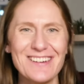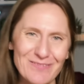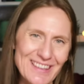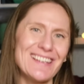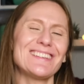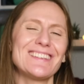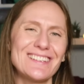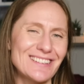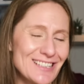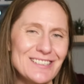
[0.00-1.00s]
But
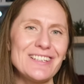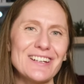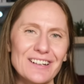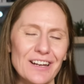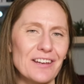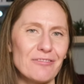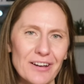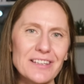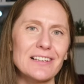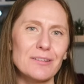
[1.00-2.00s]
then this year I
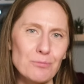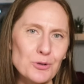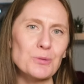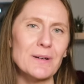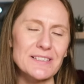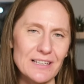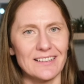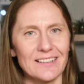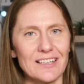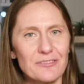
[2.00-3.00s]
finally pushed
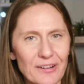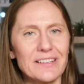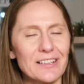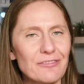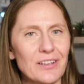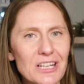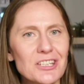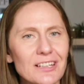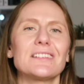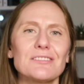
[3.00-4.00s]
myself and finally
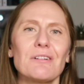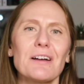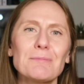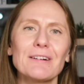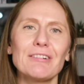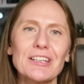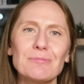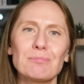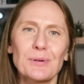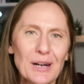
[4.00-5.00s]
finished it. So I'm
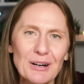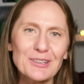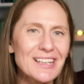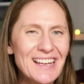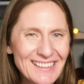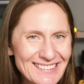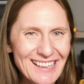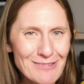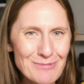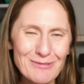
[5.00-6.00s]
quite proud and
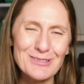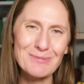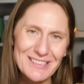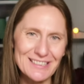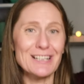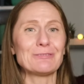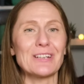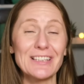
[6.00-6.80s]
happy with myself and